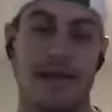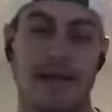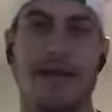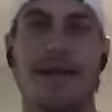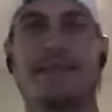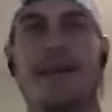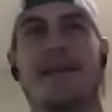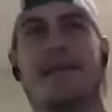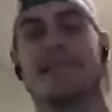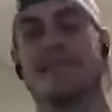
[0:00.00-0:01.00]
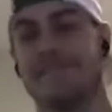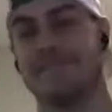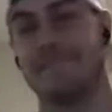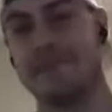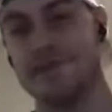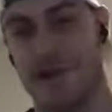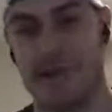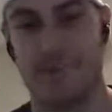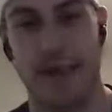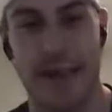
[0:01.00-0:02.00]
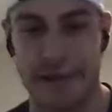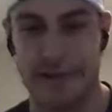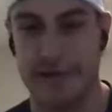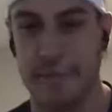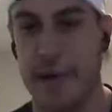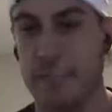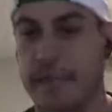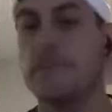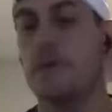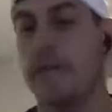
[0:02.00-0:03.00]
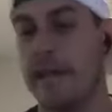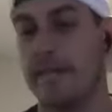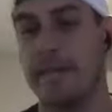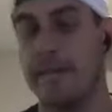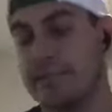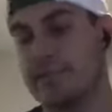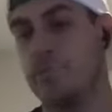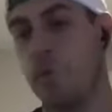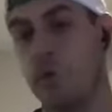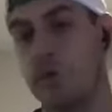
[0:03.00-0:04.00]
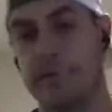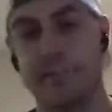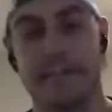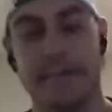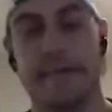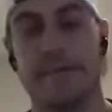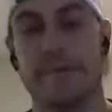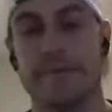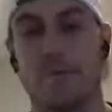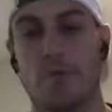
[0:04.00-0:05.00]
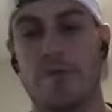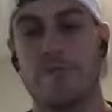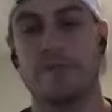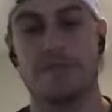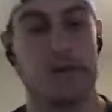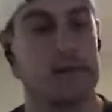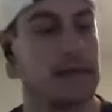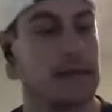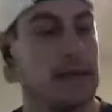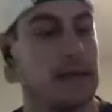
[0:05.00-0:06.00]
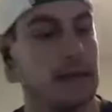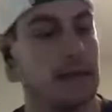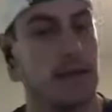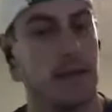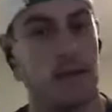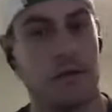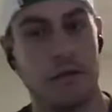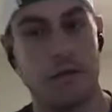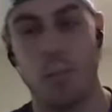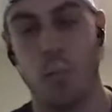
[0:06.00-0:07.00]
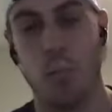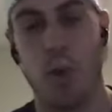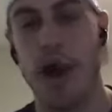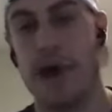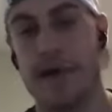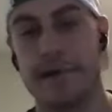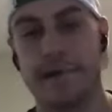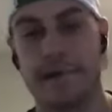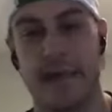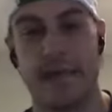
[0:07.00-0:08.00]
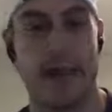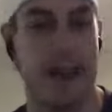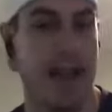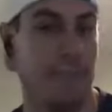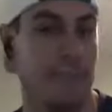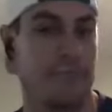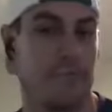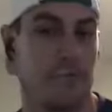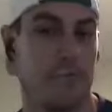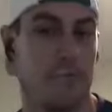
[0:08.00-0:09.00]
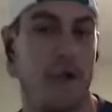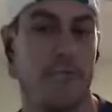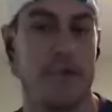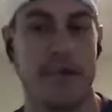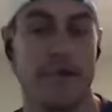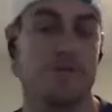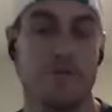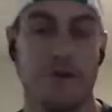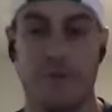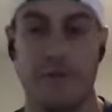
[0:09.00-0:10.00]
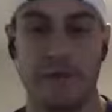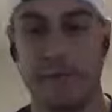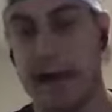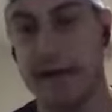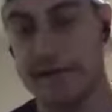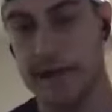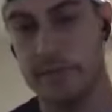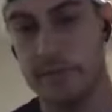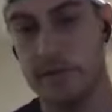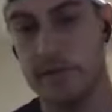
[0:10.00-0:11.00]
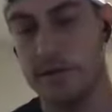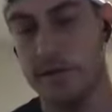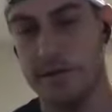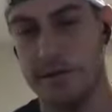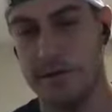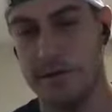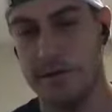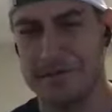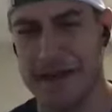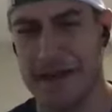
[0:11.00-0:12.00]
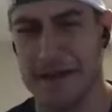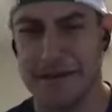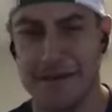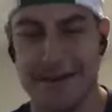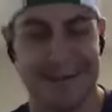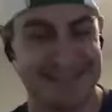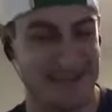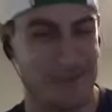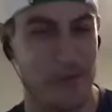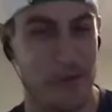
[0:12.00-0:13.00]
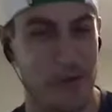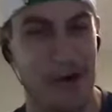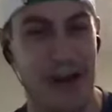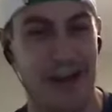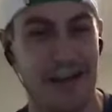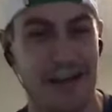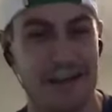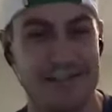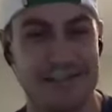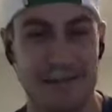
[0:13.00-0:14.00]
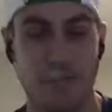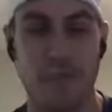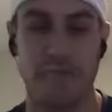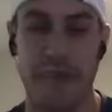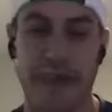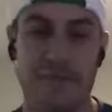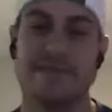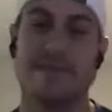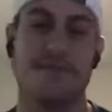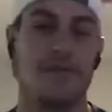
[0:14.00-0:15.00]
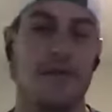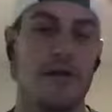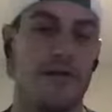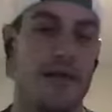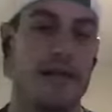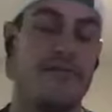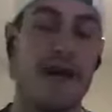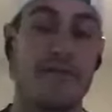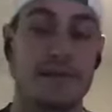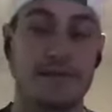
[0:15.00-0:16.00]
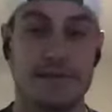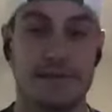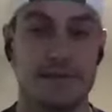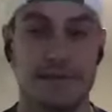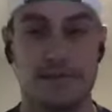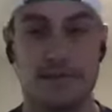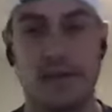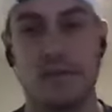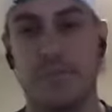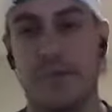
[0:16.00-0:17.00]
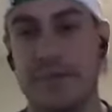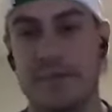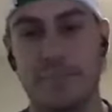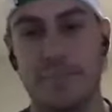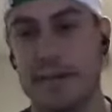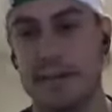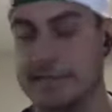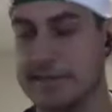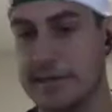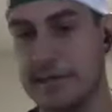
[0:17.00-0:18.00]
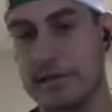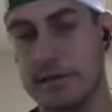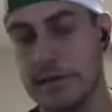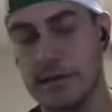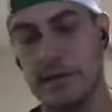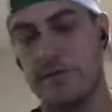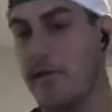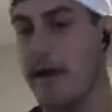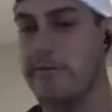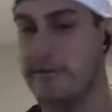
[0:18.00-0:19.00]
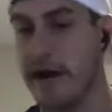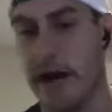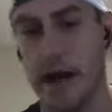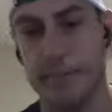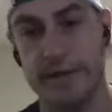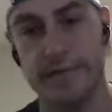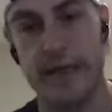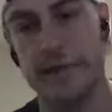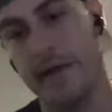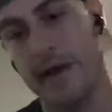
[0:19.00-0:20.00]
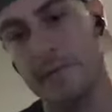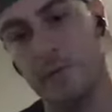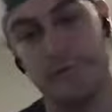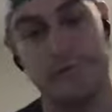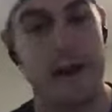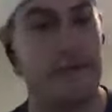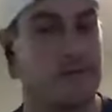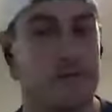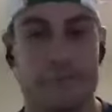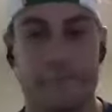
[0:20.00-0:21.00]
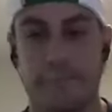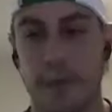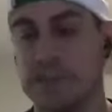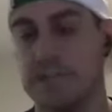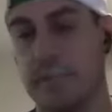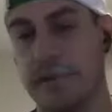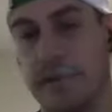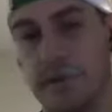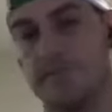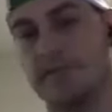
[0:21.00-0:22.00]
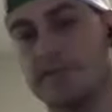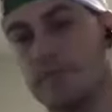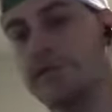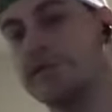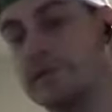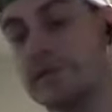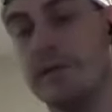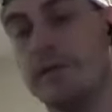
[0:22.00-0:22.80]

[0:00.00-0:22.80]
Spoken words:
I guess I shouldn't be directing my hatred about people that are supporting the team. It's more of just like, why can that not happen? For why, when I go to an Atlanta United game, it's so sad. Is there more fans than for an Atlanta Falcons team that's been in the city forever? I mean, that will forever puzzle me for some reason.